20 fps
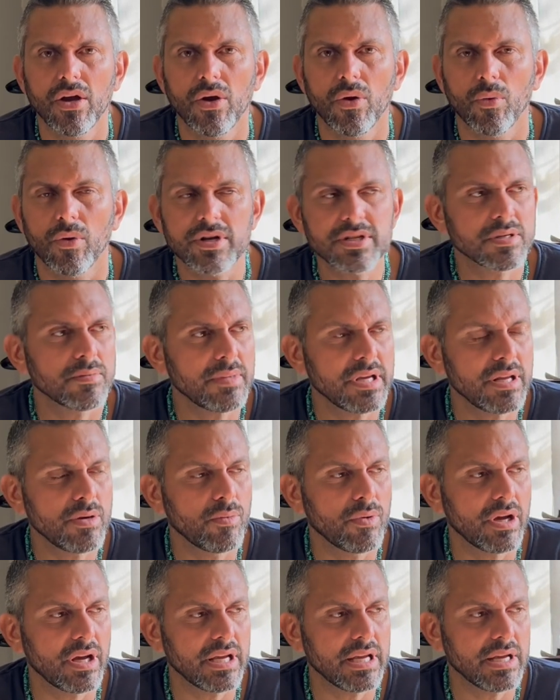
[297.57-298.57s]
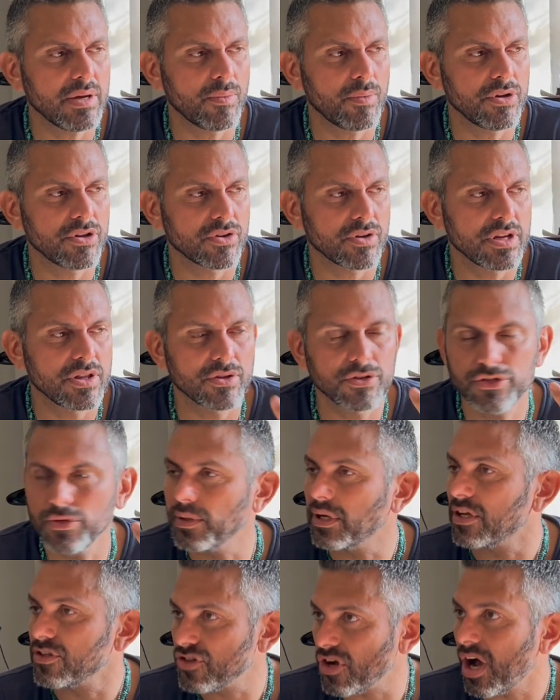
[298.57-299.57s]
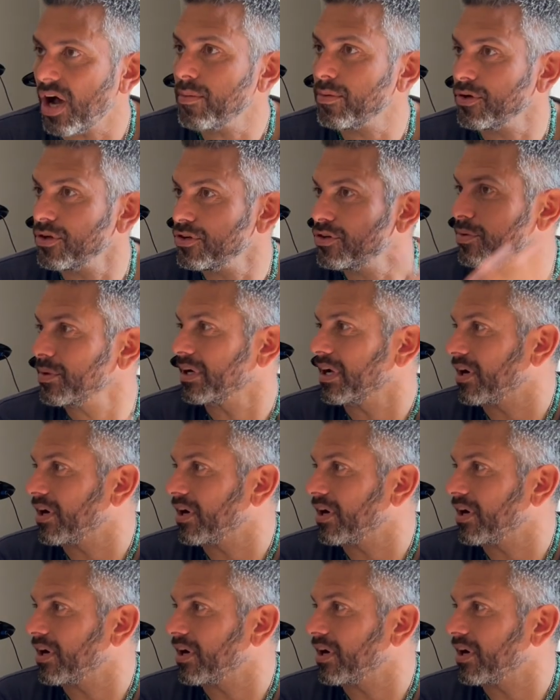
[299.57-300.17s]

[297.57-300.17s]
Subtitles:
what does it mean when you're either doing a job or you're doing a